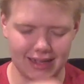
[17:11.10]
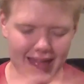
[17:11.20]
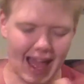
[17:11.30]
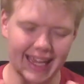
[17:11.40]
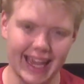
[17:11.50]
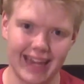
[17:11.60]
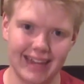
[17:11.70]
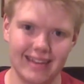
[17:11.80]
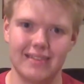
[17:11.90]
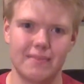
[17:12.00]
I get it.
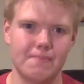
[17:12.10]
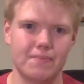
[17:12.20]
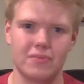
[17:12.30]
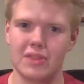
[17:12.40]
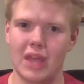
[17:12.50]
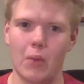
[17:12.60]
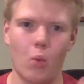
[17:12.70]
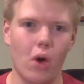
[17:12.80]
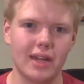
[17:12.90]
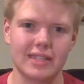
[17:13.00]
They
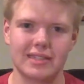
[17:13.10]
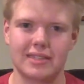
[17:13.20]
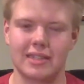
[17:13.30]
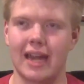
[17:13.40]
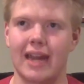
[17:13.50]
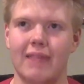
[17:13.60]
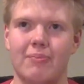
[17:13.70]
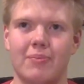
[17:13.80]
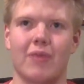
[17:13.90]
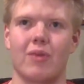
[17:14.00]
want us to kind of
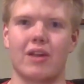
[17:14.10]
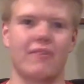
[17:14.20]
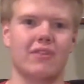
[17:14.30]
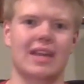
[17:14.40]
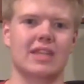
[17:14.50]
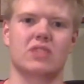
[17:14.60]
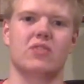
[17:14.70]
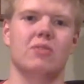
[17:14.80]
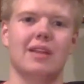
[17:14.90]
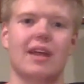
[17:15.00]
get ready for the next
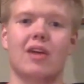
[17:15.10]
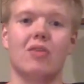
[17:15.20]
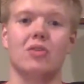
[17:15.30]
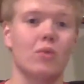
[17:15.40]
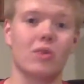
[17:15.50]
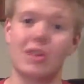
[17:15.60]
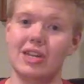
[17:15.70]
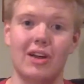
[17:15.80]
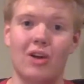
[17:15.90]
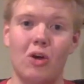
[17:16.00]
film, be like, oh, don't worry,
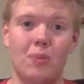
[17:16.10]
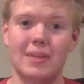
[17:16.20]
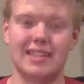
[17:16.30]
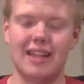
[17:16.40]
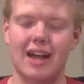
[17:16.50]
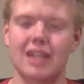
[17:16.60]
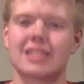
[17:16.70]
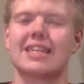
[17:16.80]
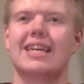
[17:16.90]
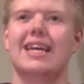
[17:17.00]
no, hope isn't lost.